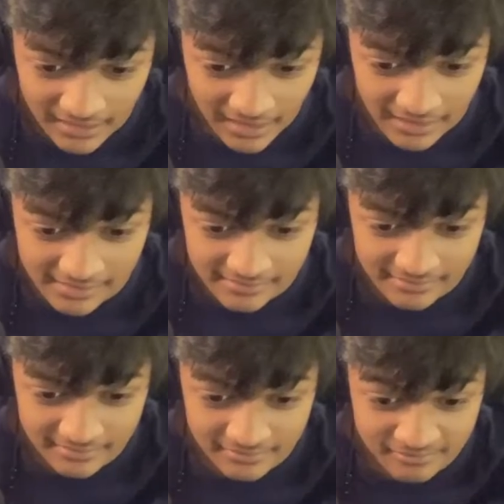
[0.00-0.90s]

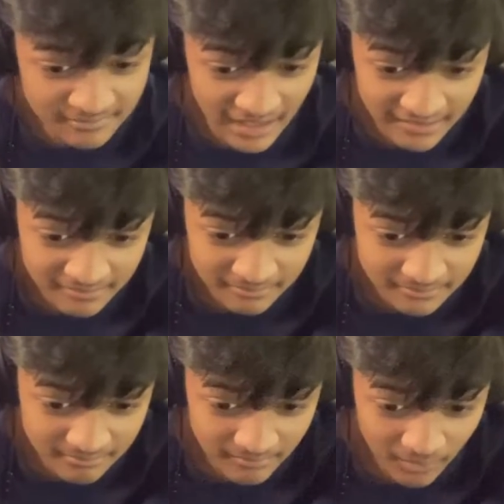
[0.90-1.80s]
and then
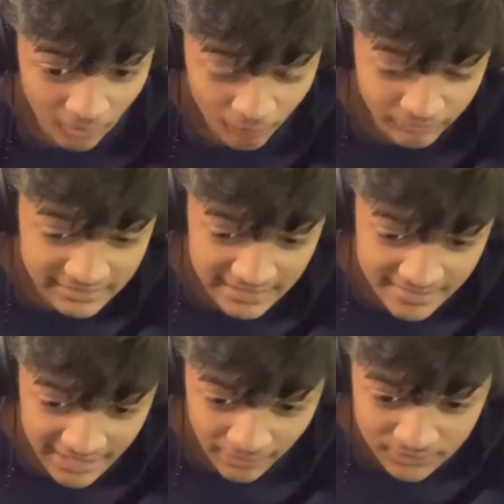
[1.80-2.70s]
hopefully
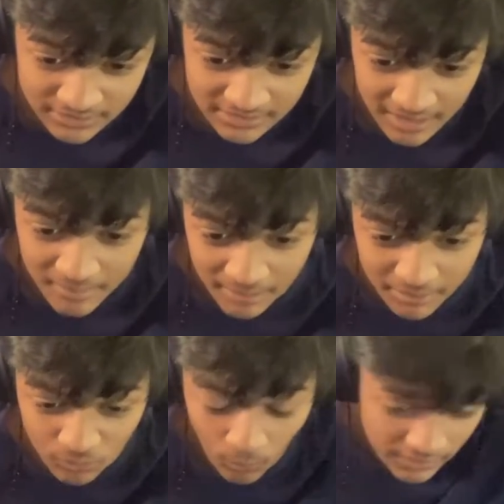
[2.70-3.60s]
10,000, and maybe
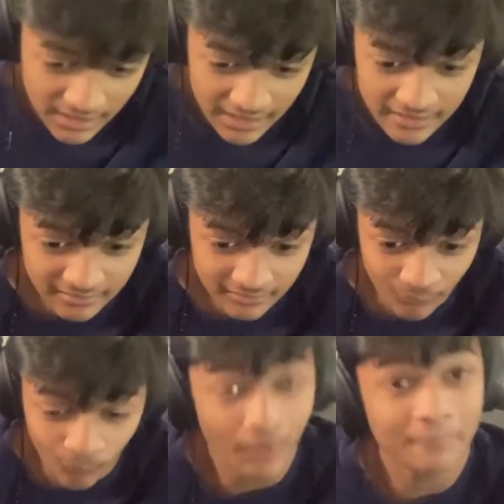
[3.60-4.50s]
one day
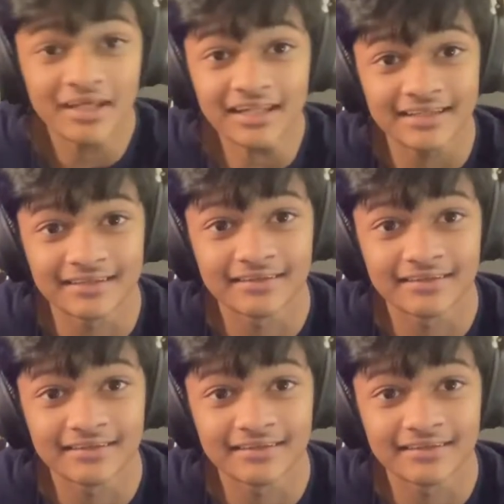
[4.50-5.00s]
1,000,000.